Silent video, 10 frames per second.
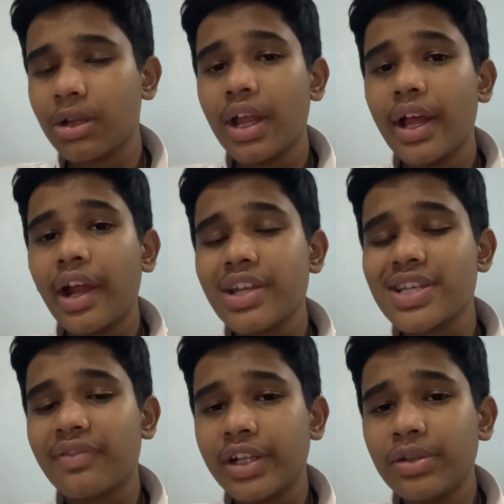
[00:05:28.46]
and she
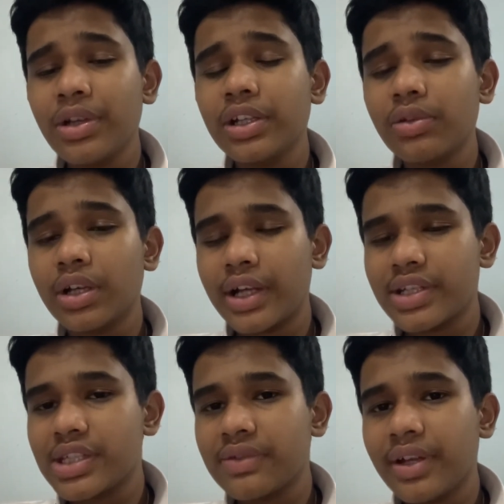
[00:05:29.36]
went into
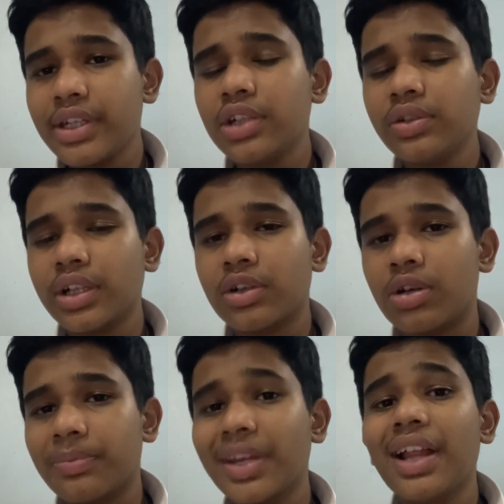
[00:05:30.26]
her home
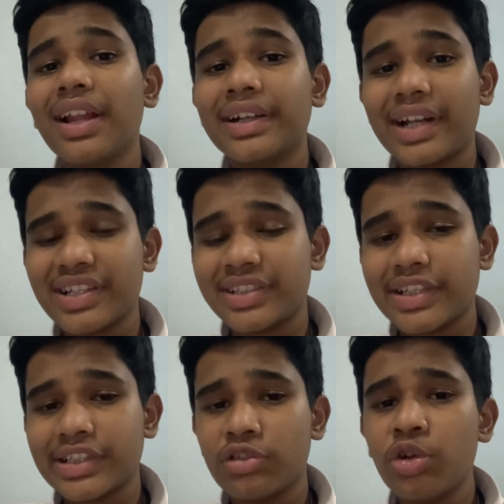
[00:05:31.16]
dressed as
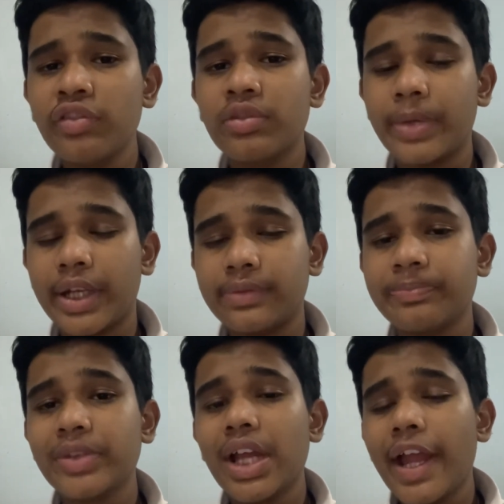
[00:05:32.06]
an old woman
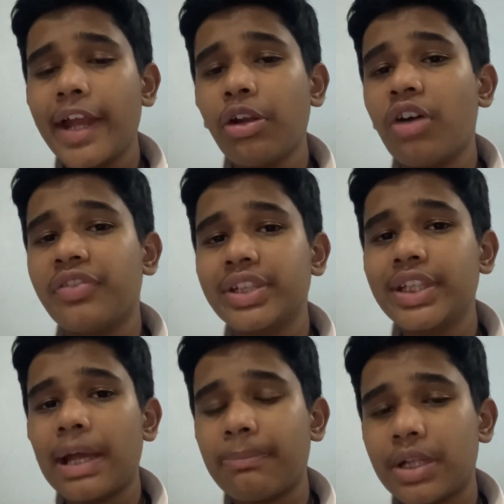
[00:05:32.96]
and offered the
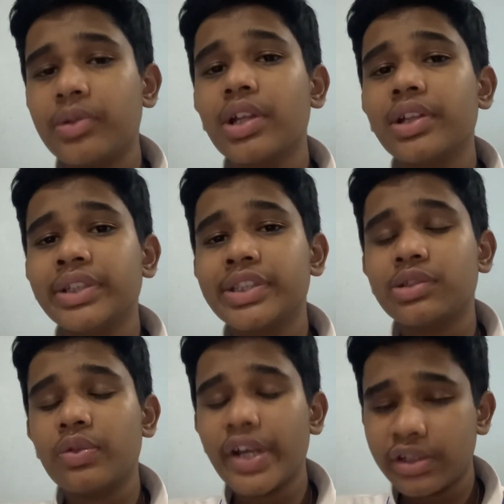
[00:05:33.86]
apple. Snow
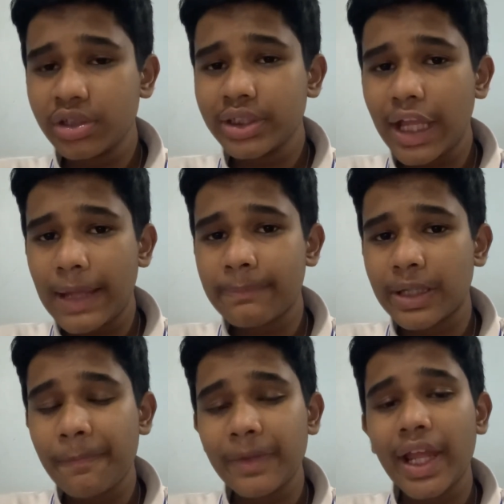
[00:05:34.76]
White took the
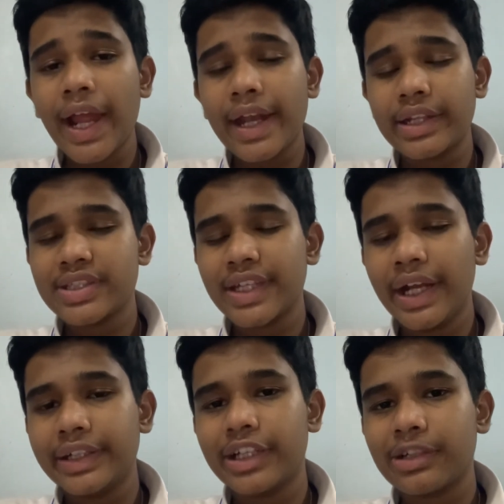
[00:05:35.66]
apple and she
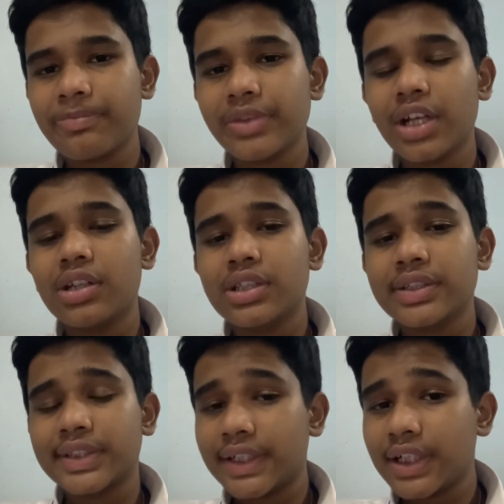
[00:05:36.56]
ate it.
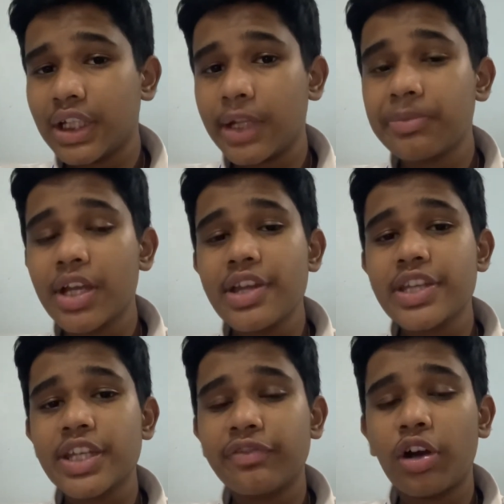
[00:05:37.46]
Suddenly
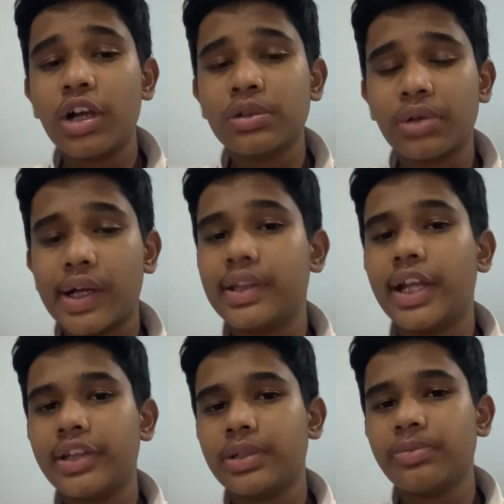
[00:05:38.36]
she fell to her
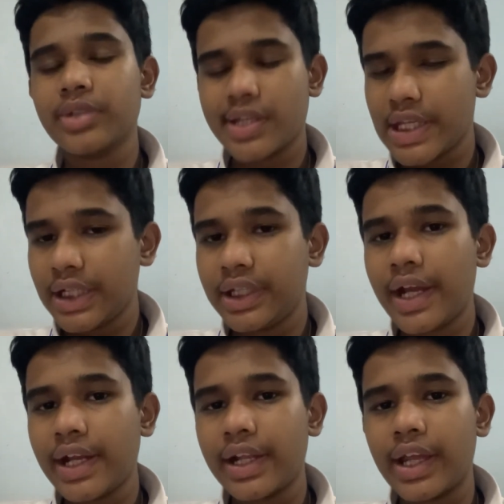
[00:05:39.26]
death. She
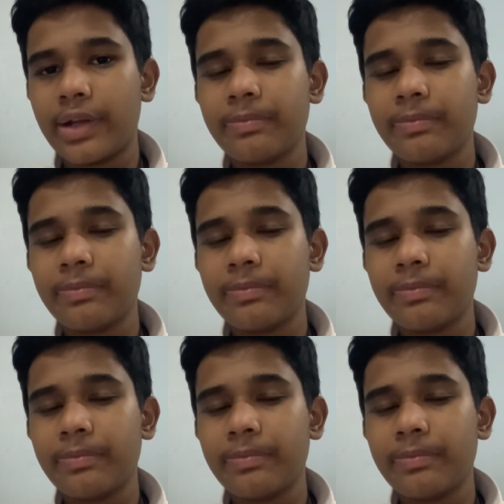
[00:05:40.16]
died there.